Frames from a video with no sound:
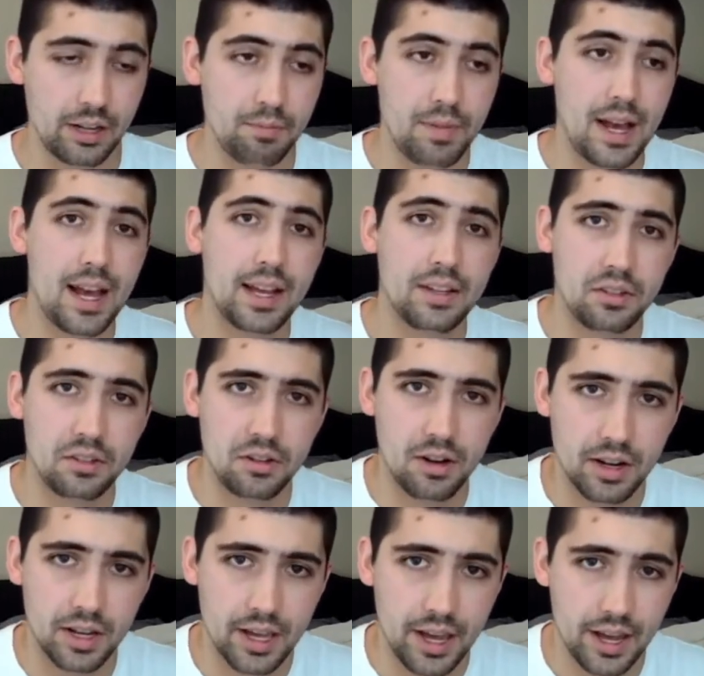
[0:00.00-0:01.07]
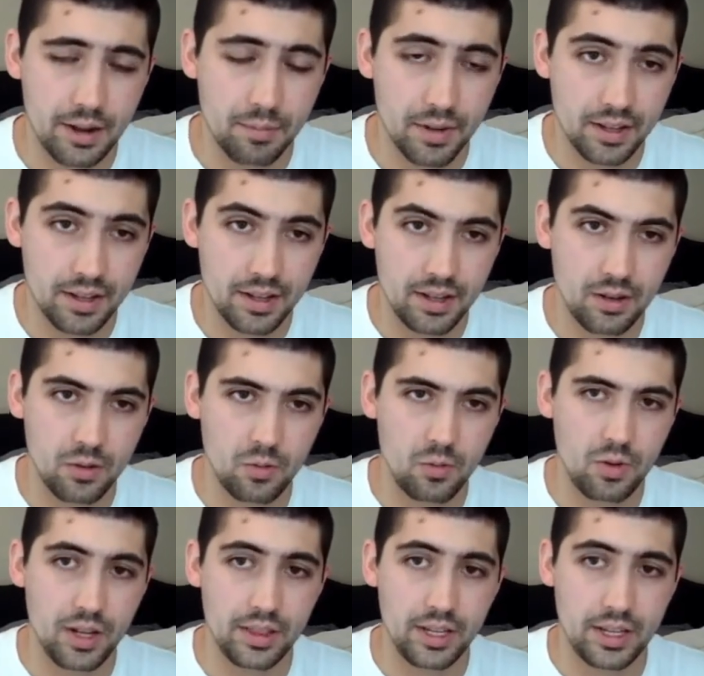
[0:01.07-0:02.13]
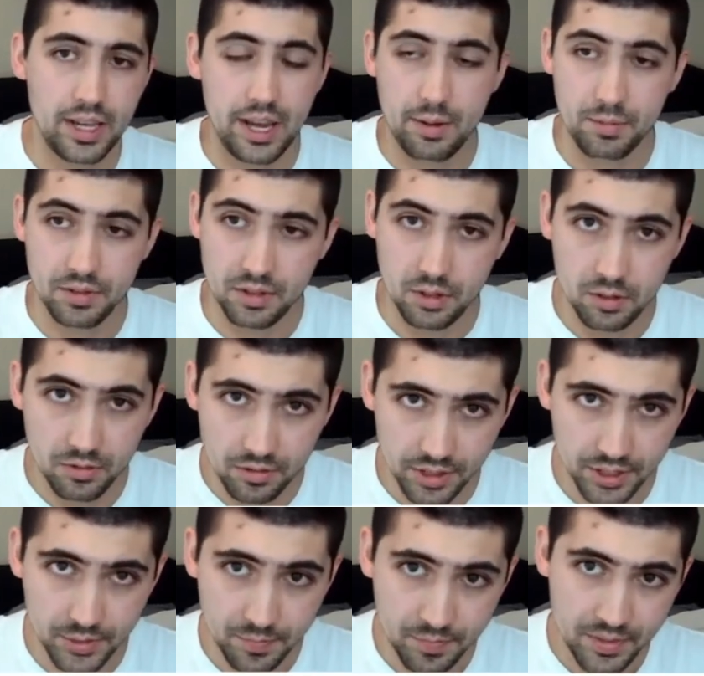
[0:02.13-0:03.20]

back and start a game when the game is over.